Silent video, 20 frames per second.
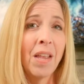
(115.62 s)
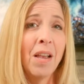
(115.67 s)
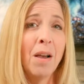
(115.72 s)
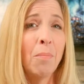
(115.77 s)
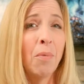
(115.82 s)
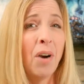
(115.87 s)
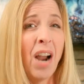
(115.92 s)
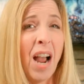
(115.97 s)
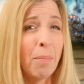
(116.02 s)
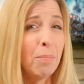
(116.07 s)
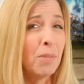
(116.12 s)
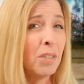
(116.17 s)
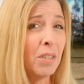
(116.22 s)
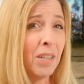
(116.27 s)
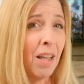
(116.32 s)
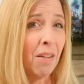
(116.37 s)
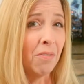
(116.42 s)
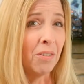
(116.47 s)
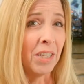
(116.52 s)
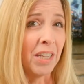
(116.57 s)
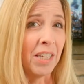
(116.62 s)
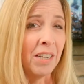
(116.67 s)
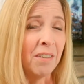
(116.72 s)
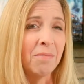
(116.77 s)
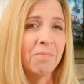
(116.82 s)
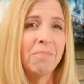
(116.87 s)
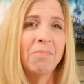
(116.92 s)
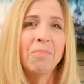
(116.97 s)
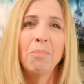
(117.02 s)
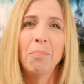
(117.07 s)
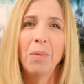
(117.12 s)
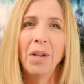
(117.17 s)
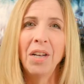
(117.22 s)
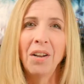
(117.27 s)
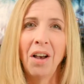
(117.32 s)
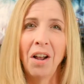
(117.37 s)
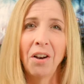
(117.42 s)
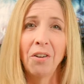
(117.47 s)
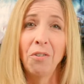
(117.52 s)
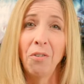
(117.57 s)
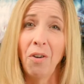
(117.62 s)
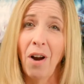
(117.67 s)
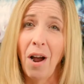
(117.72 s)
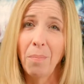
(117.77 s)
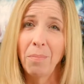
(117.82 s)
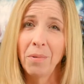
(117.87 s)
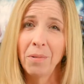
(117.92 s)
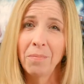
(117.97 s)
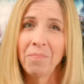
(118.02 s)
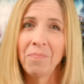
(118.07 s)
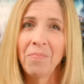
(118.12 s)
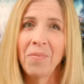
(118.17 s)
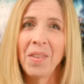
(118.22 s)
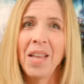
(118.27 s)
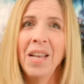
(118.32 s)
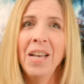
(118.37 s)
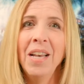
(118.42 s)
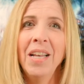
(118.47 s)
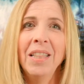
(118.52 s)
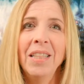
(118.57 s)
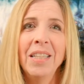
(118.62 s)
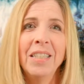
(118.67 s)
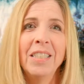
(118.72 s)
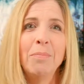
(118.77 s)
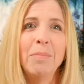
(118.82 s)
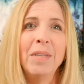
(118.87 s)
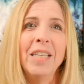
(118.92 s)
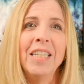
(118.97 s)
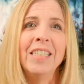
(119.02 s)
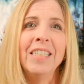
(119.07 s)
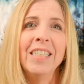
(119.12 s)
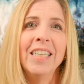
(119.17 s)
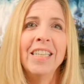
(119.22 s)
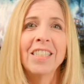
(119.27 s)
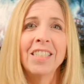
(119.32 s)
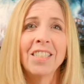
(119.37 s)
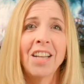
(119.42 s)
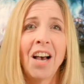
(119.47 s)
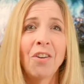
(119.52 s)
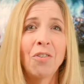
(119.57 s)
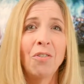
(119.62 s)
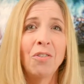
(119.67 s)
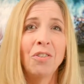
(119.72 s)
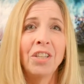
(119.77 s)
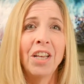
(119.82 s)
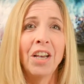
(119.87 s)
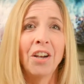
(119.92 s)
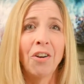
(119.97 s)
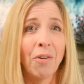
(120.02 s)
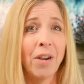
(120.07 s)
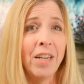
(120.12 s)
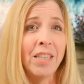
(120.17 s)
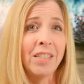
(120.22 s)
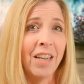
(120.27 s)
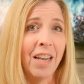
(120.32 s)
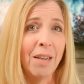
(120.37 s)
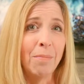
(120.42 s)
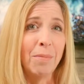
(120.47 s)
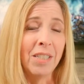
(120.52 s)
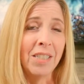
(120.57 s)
Perhaps a leveling, but not a drop. This means it's not only a great time to